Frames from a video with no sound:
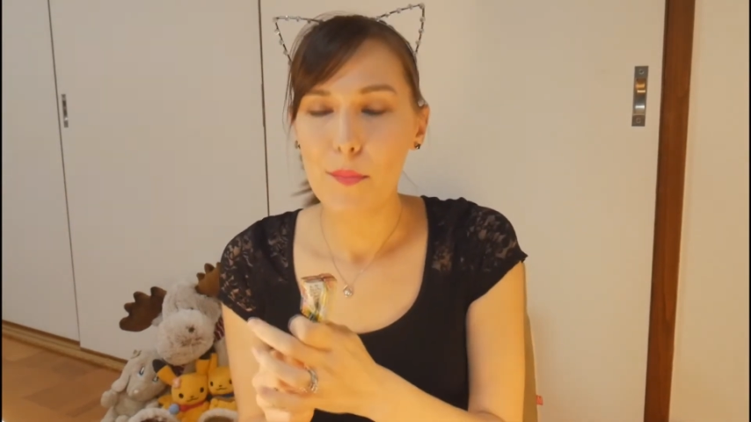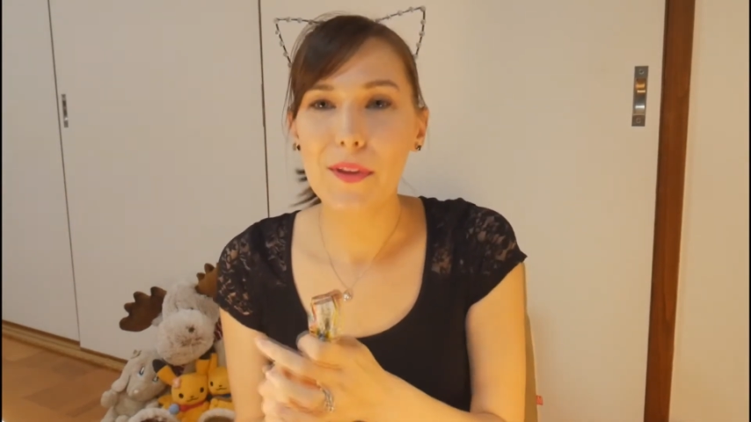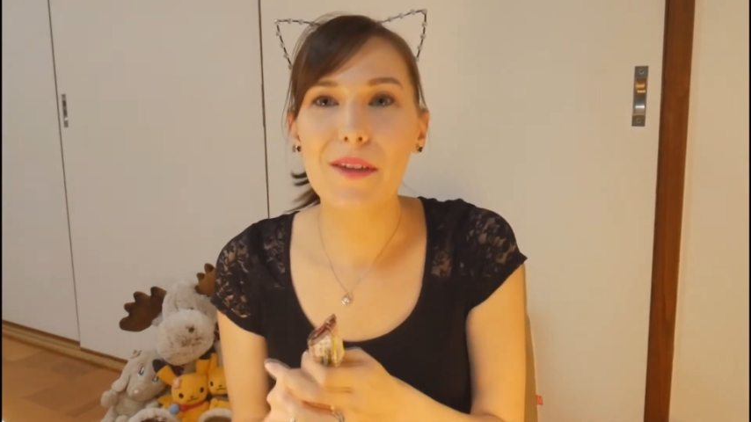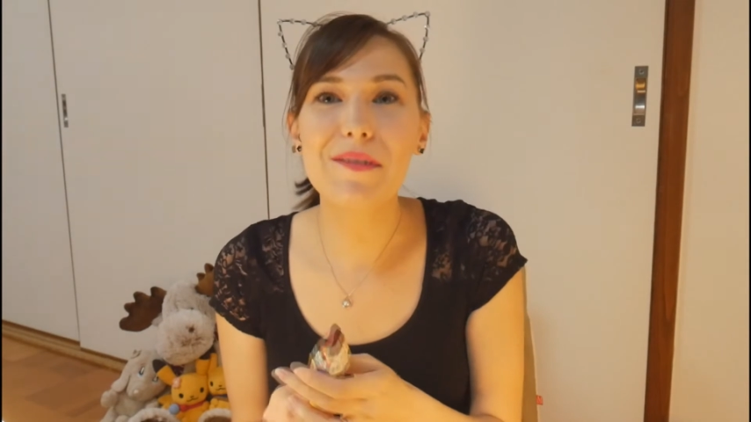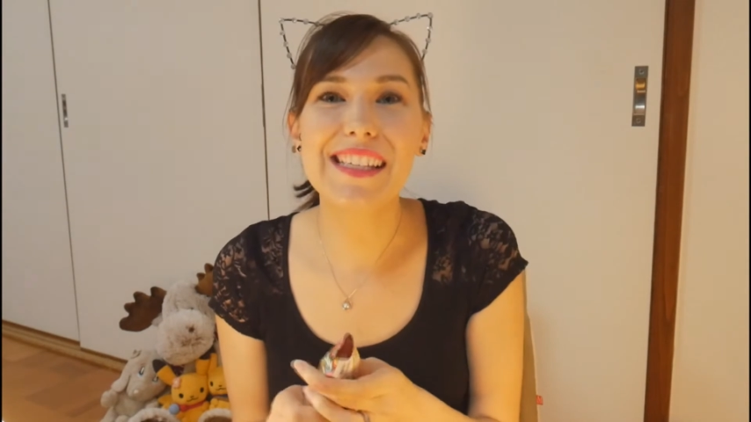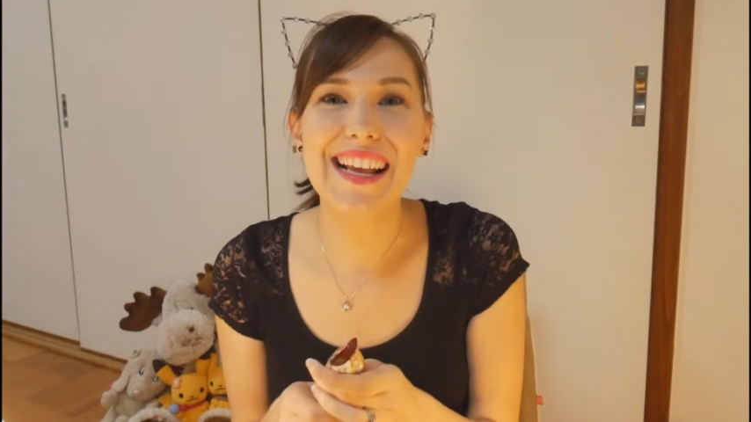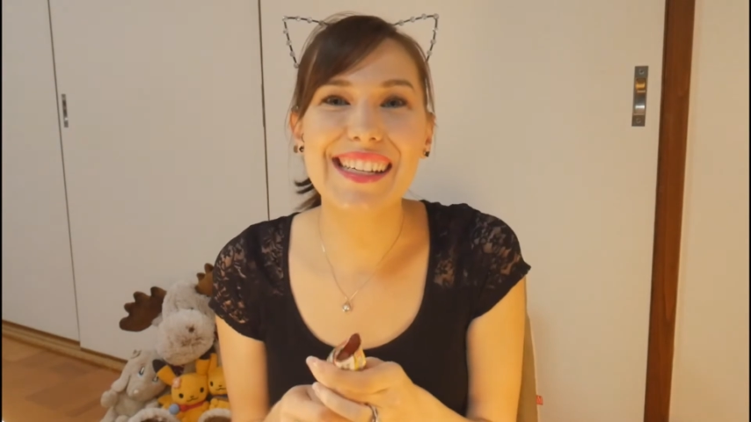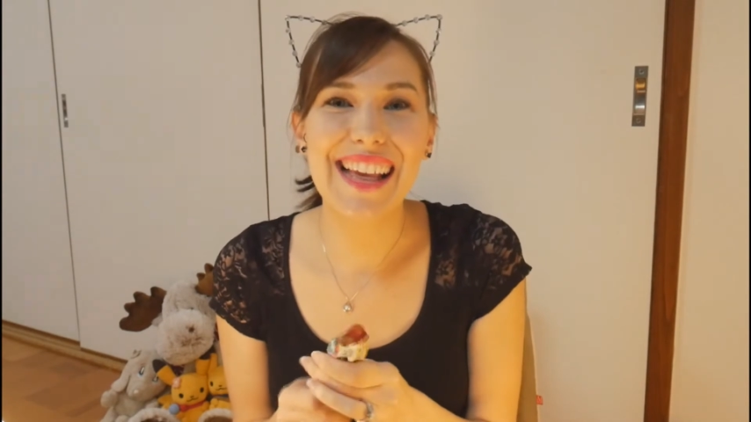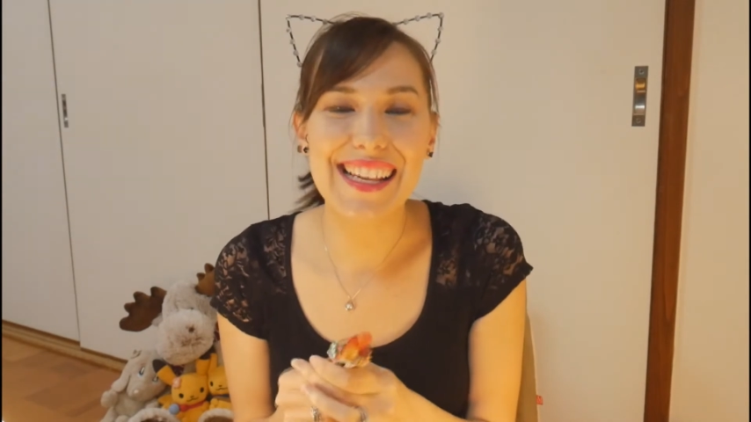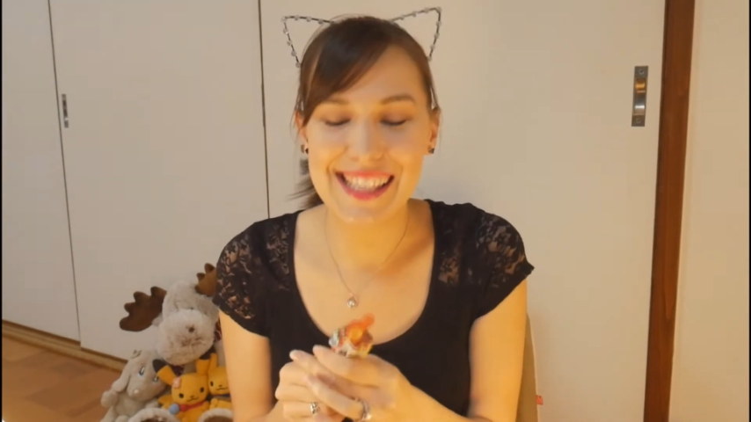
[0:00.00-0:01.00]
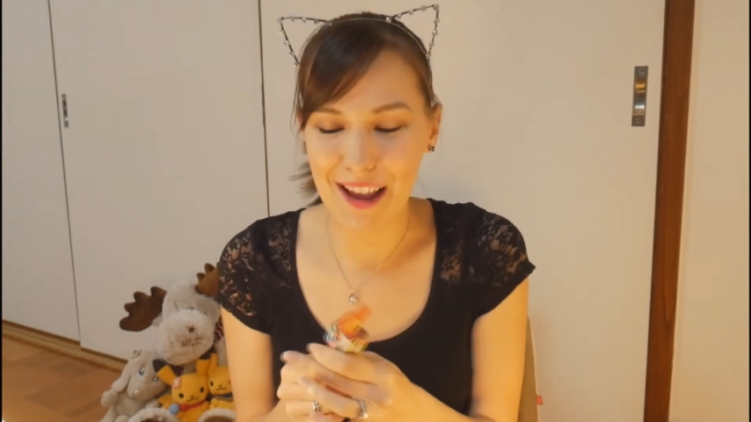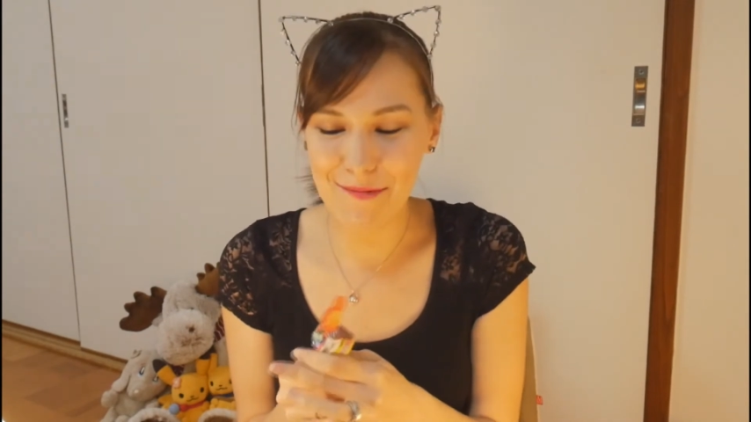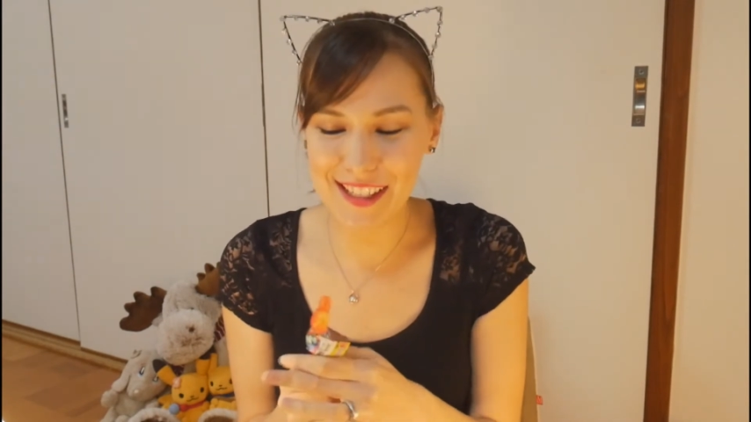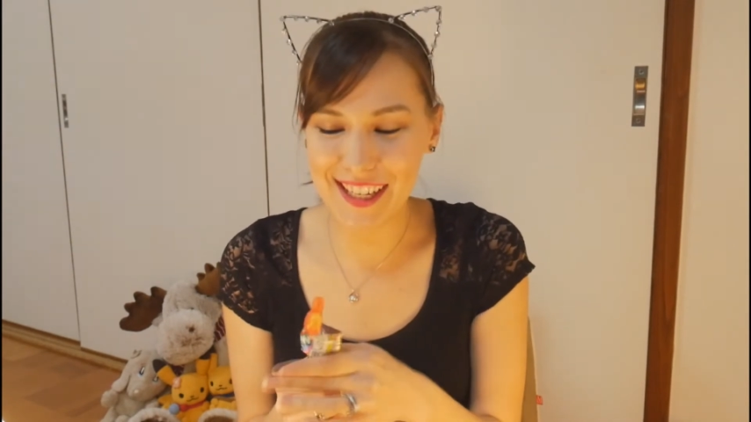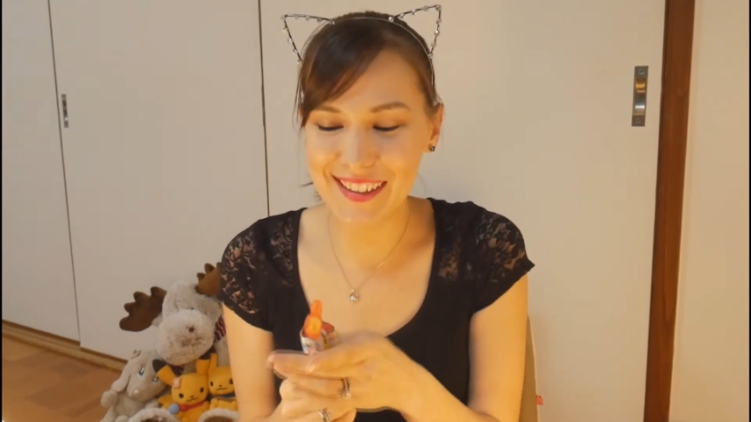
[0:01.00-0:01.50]
but then we sanitize them,
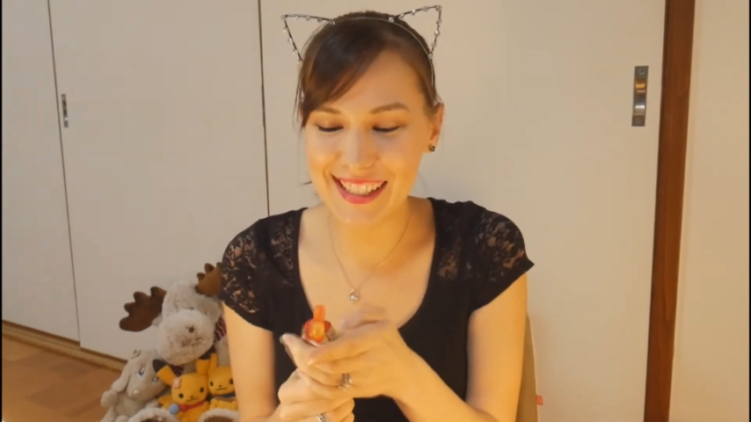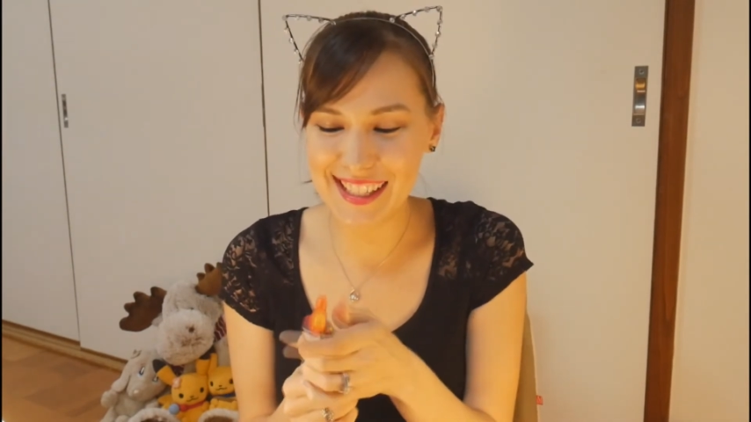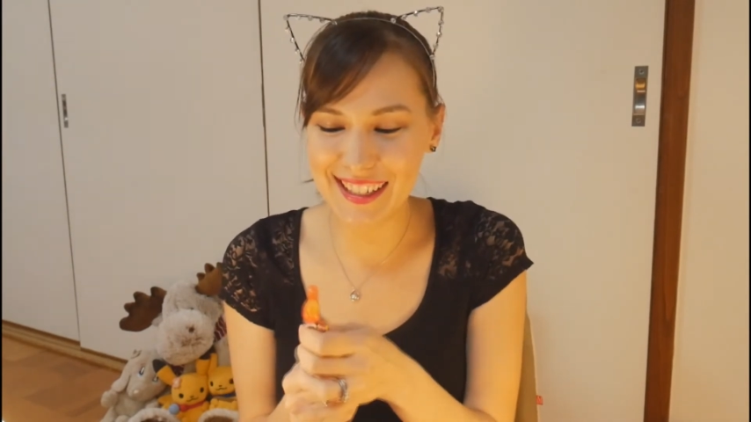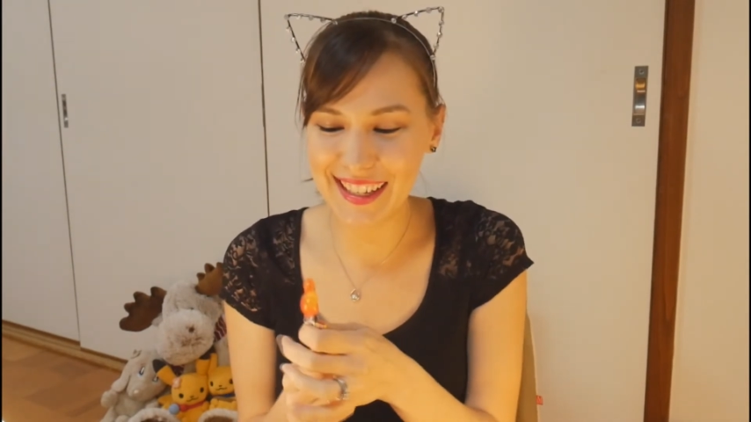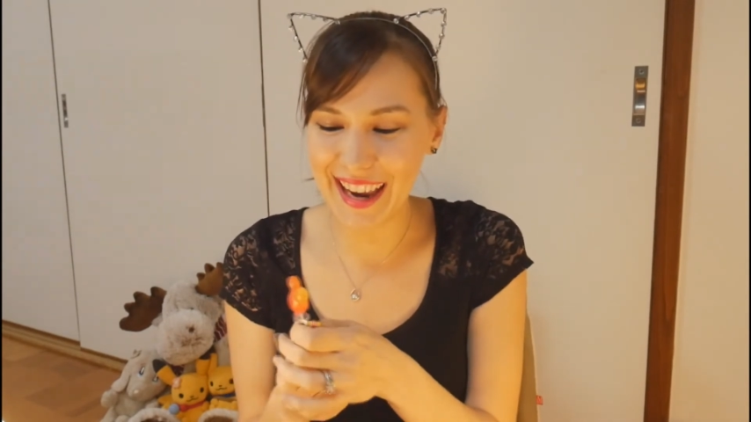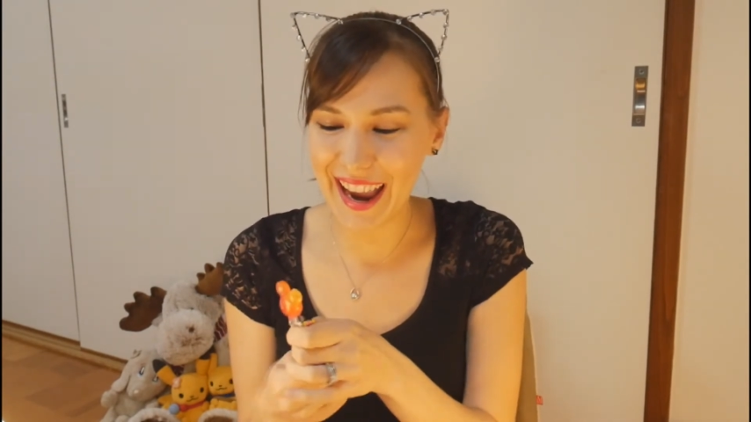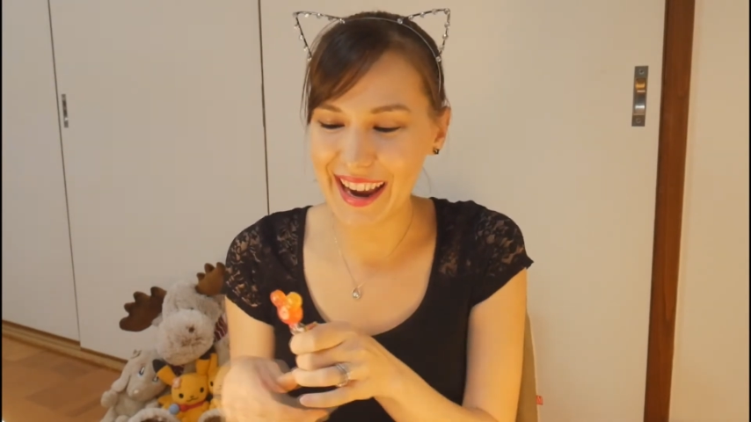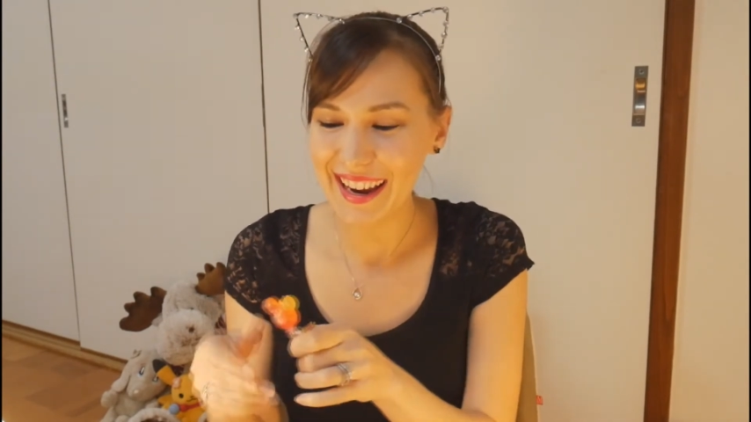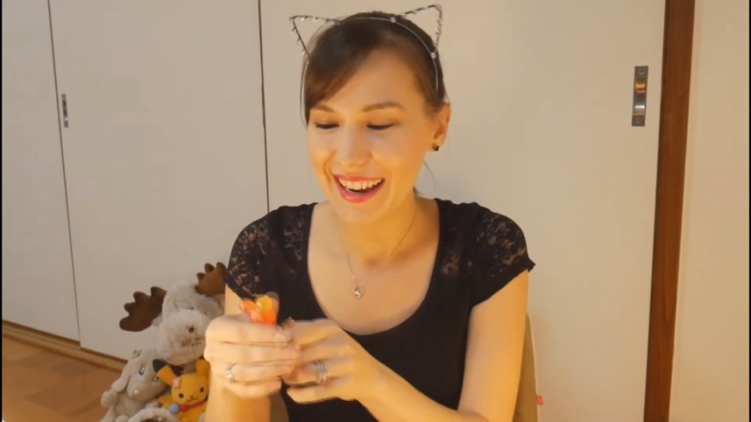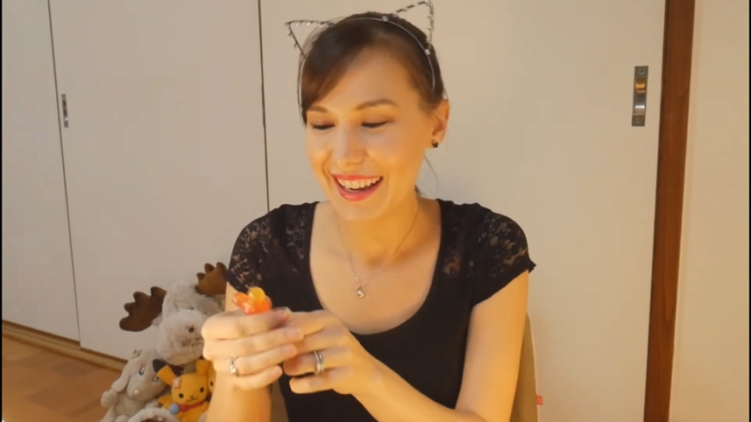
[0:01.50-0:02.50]
so it's okay.